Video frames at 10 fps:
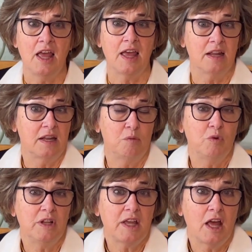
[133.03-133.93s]
And it
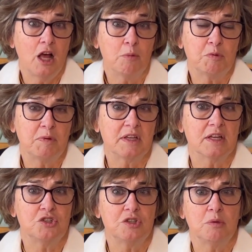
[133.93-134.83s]
really helped,
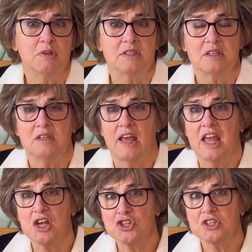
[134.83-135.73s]
because she was
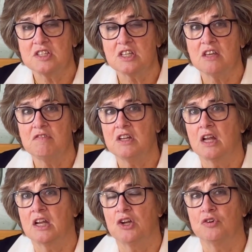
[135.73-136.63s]
anxious even
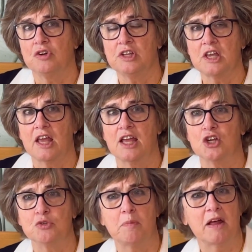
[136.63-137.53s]
at an early
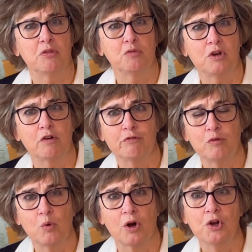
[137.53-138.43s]
age, about 3 or
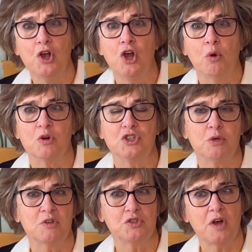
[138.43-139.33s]
4, where she
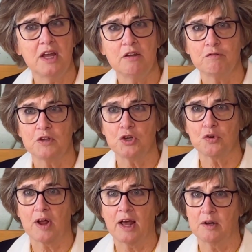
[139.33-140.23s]
was trying to
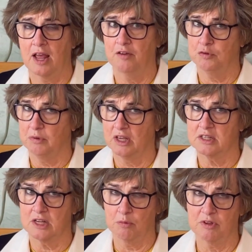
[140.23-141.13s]
figure out, after we get
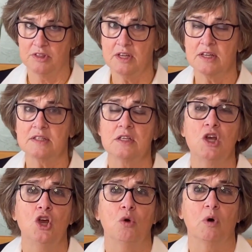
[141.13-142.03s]
done with this,
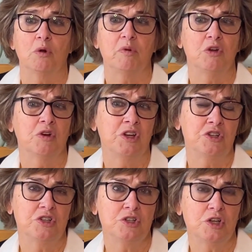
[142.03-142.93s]
what are we going
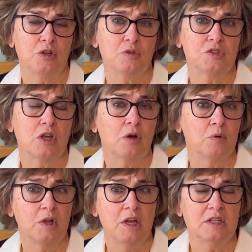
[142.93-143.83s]
to do?
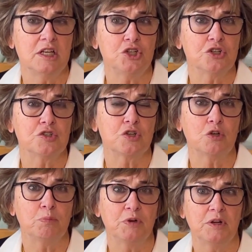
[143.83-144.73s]
So teachers
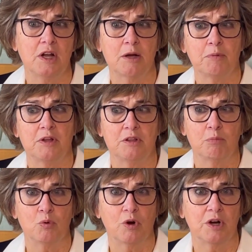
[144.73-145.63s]
who put up on the
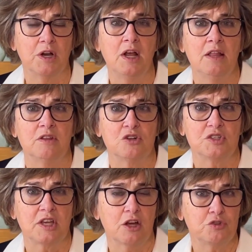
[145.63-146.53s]
board their
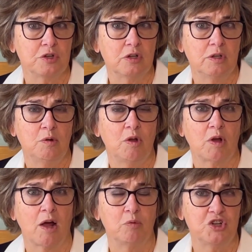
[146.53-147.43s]
schedule,
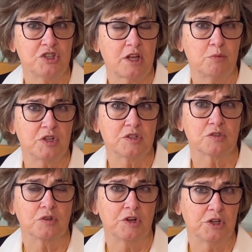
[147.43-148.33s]
which subjects
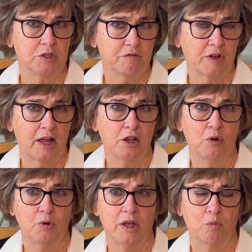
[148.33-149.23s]
are going to
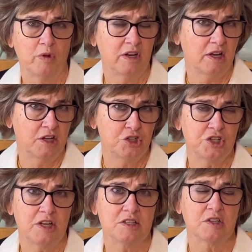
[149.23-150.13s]
follow and when lunch
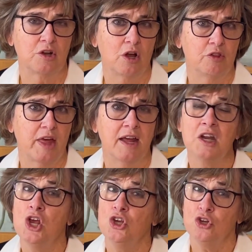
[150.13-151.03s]
is and all that,
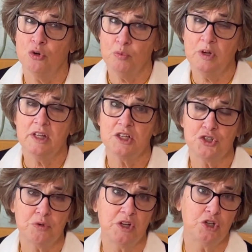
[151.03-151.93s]
you're really
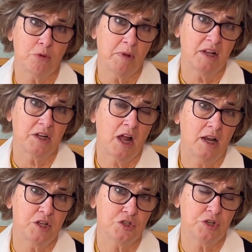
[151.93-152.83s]
doing your
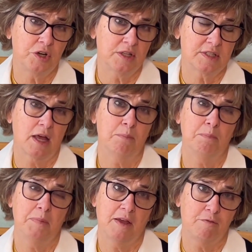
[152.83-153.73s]
melancholy students a
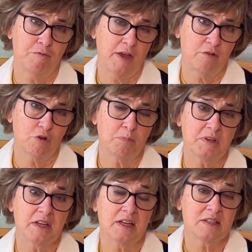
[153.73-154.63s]
big favor,
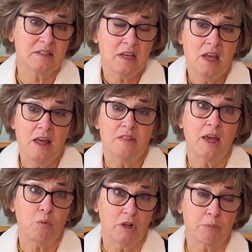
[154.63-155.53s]
because
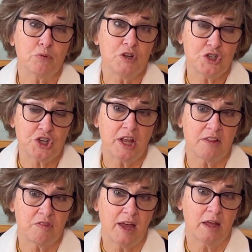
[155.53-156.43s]
they will
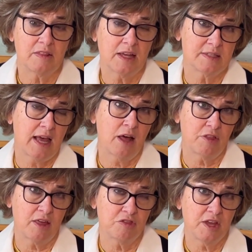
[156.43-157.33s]
appreciate that. That's how
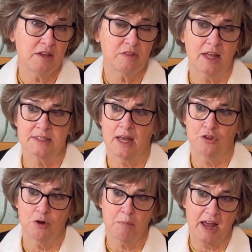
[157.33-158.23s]
they think, that's how
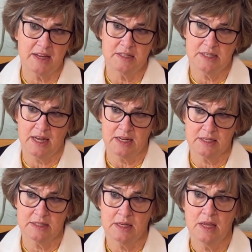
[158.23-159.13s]
their mind
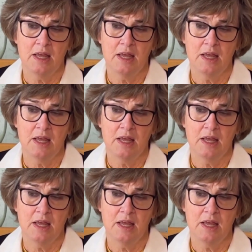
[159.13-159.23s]
ticks.